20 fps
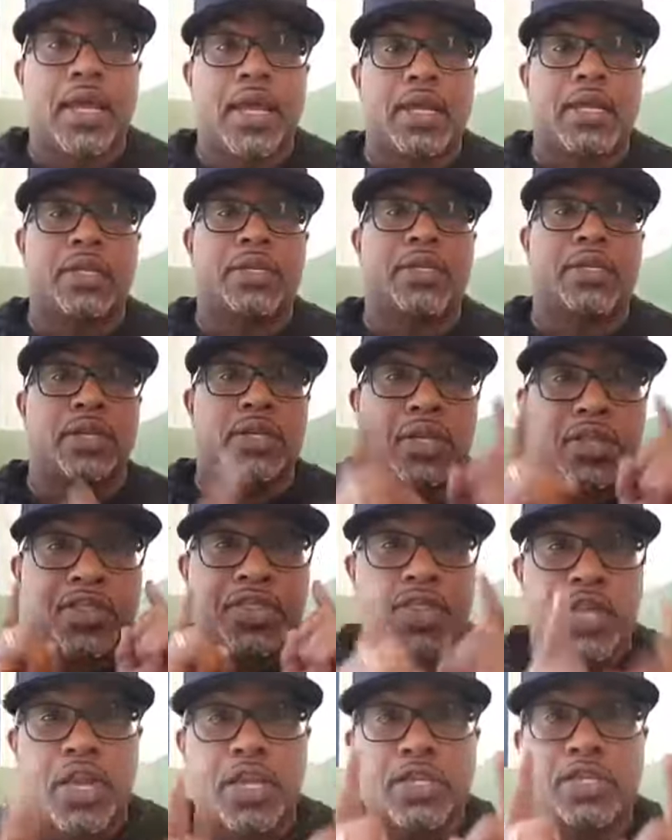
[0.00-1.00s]
It is in the
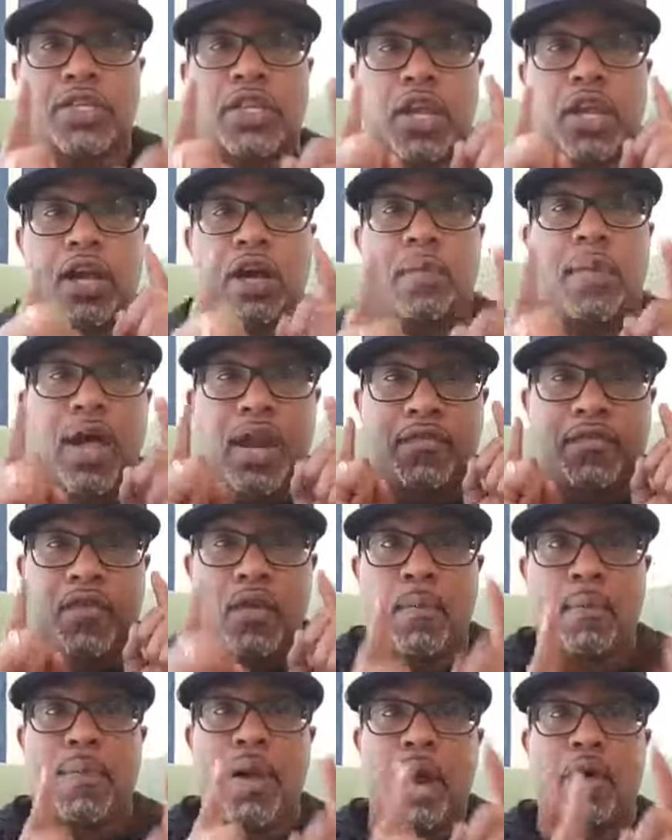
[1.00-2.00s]
things that come out of
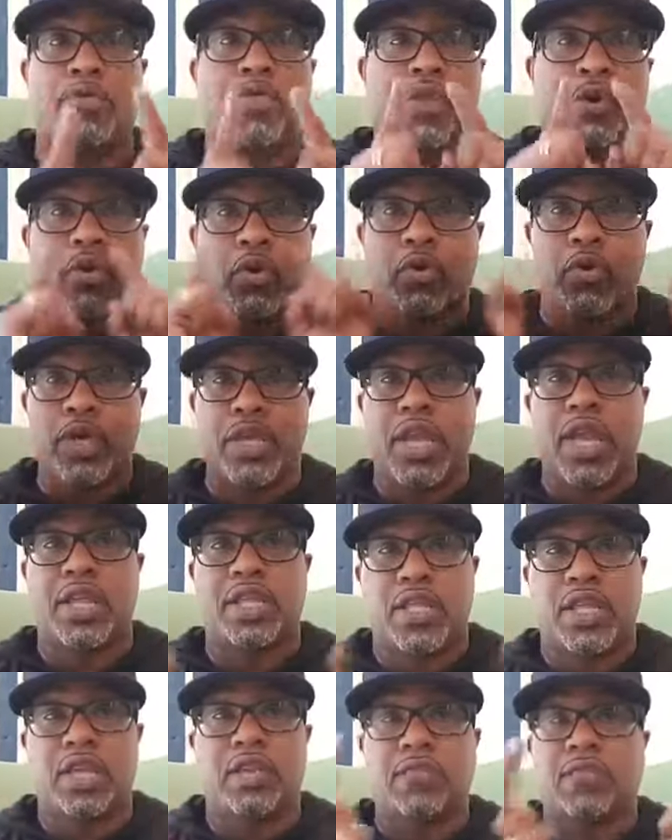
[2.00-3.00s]
your mouth you
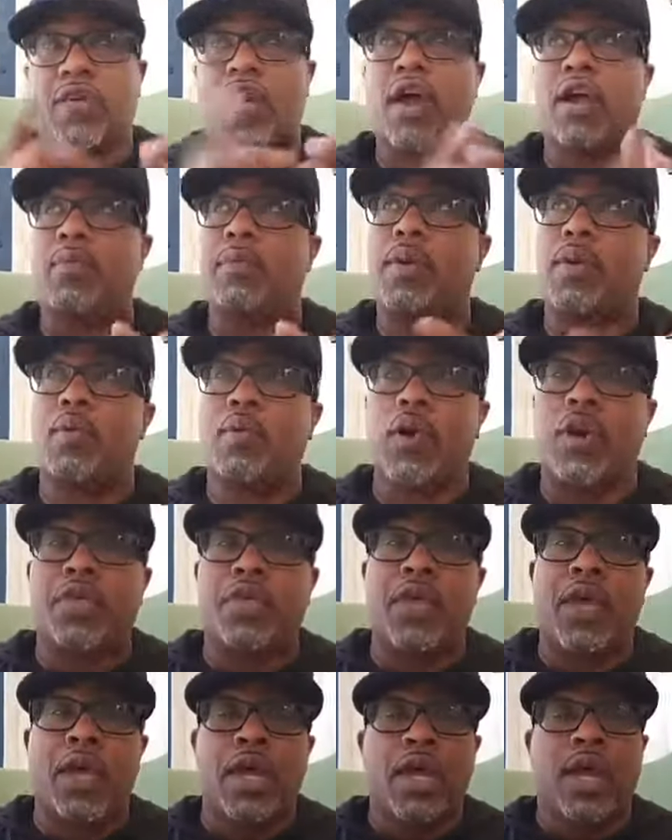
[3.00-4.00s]
create the environment with.